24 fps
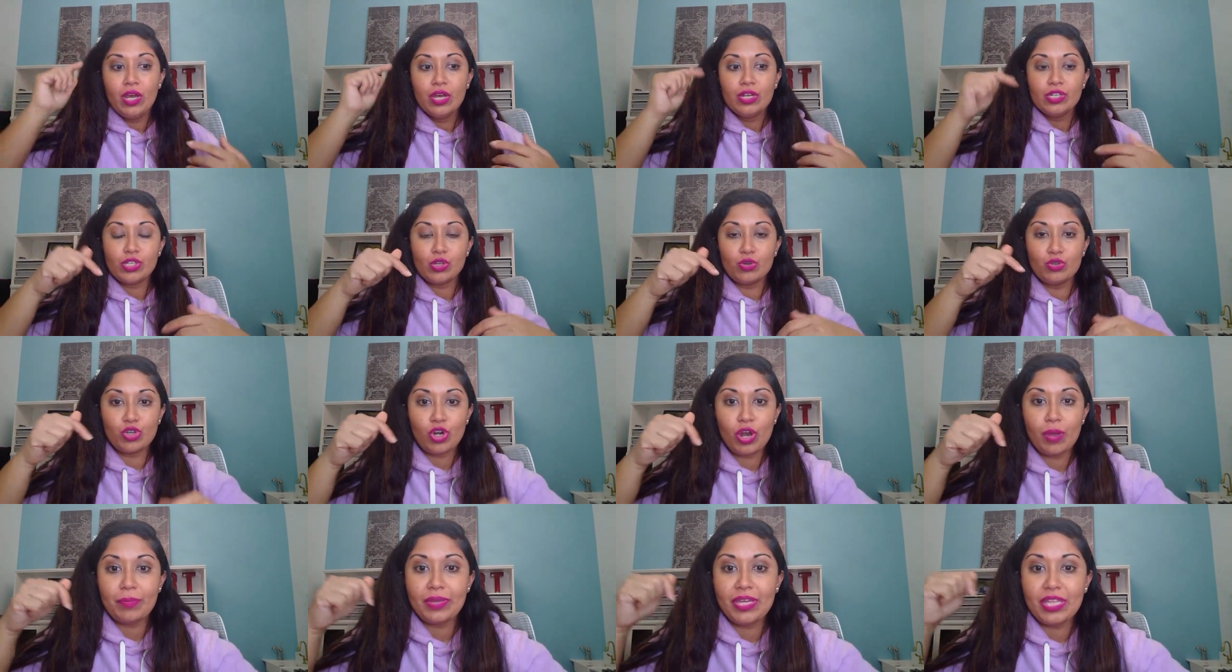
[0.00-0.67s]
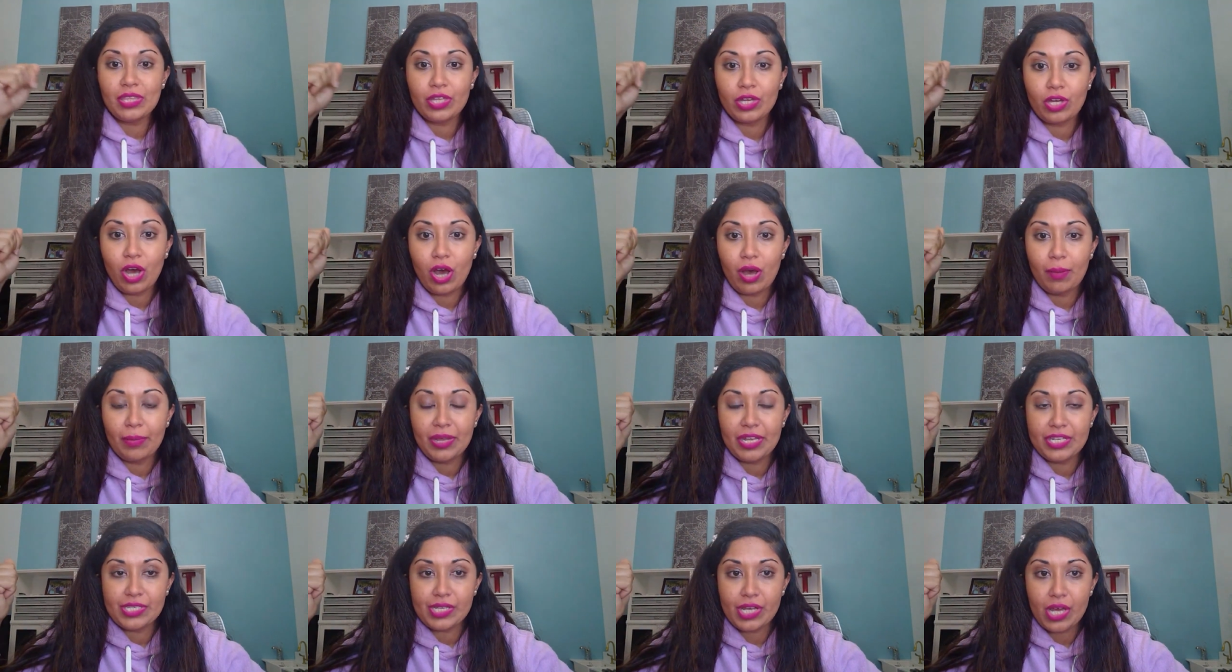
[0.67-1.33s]
So drop me in the
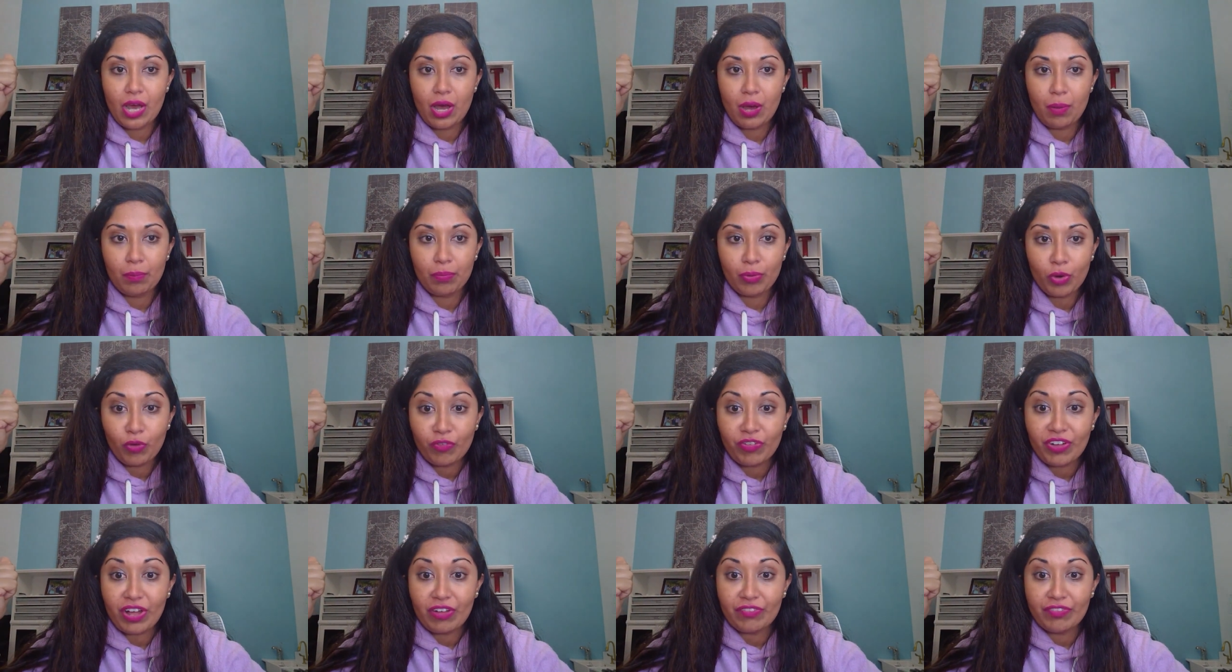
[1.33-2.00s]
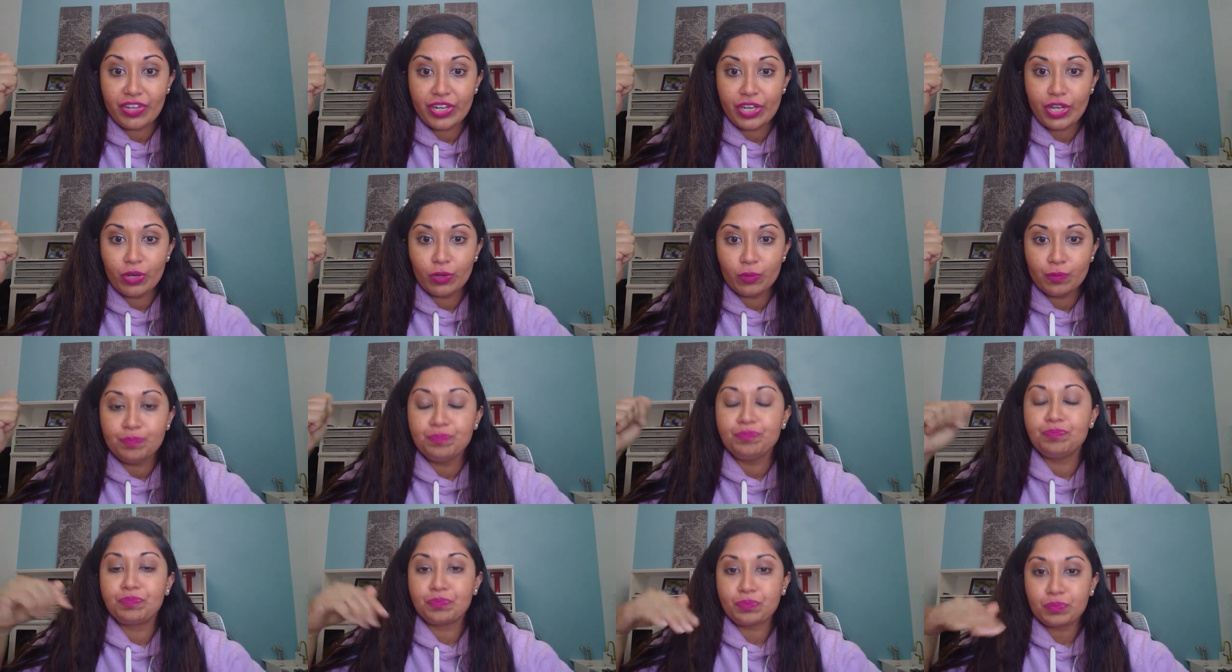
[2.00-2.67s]
comments, um, profile video.